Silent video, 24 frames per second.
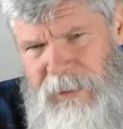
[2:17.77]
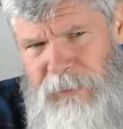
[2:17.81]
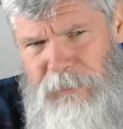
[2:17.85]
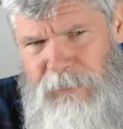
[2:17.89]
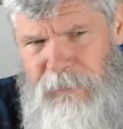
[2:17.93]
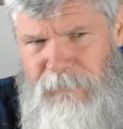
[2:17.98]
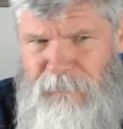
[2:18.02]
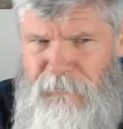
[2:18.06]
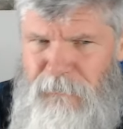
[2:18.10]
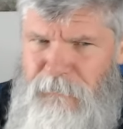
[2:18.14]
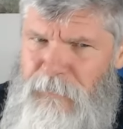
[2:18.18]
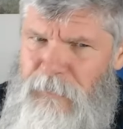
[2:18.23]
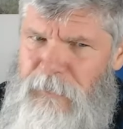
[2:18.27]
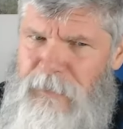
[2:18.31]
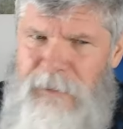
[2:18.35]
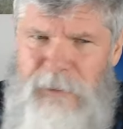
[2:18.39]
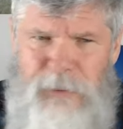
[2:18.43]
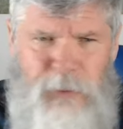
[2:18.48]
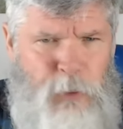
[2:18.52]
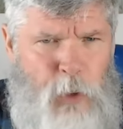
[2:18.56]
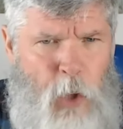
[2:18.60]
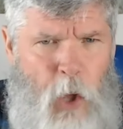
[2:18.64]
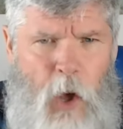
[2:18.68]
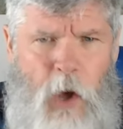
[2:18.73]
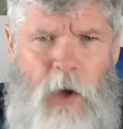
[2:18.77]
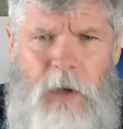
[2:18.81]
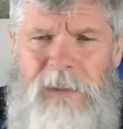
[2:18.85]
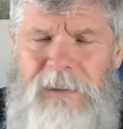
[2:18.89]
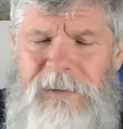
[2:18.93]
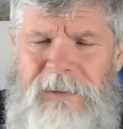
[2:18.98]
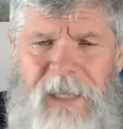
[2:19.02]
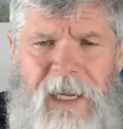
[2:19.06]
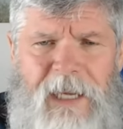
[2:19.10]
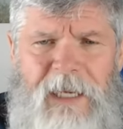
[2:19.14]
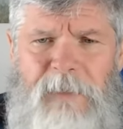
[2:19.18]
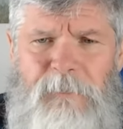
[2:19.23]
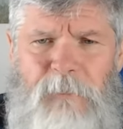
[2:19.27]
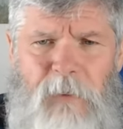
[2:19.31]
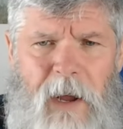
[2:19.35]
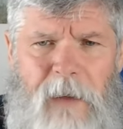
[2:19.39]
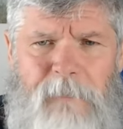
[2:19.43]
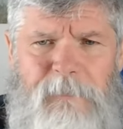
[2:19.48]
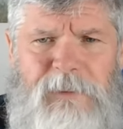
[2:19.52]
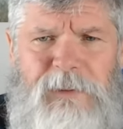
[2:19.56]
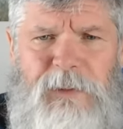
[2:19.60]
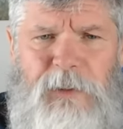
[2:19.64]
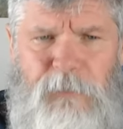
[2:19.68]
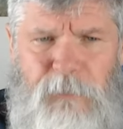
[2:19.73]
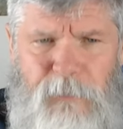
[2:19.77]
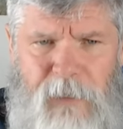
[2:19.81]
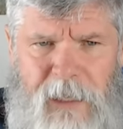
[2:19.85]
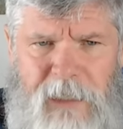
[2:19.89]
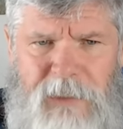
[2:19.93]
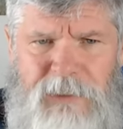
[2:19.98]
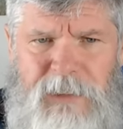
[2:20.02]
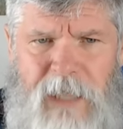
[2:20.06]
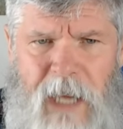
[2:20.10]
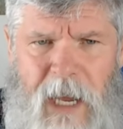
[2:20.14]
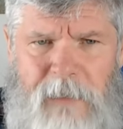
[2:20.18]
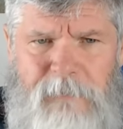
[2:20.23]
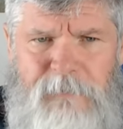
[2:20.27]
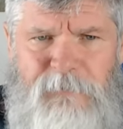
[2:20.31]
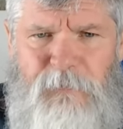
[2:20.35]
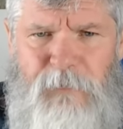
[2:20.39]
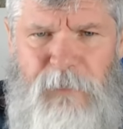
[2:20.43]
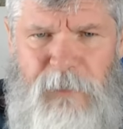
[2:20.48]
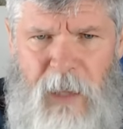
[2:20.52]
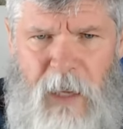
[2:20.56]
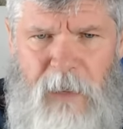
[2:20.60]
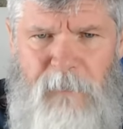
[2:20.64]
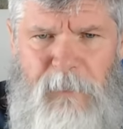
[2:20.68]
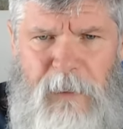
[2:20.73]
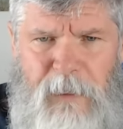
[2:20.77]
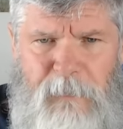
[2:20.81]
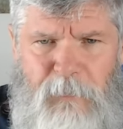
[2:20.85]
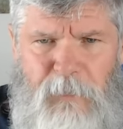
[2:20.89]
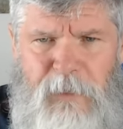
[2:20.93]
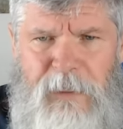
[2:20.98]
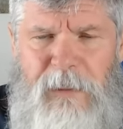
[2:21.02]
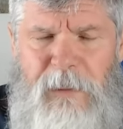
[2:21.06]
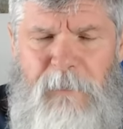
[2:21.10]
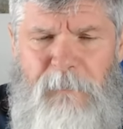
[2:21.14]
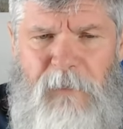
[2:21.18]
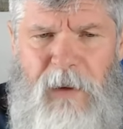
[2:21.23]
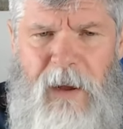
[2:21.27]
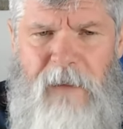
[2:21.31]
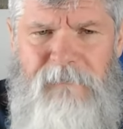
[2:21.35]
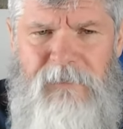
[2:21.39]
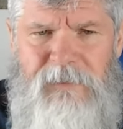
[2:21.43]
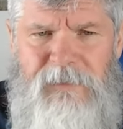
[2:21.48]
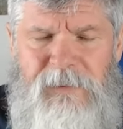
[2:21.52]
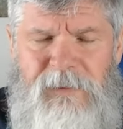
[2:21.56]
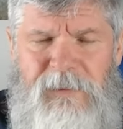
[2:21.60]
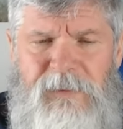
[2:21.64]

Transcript: to fulfill his long-standing promise to create jobs for young people in the province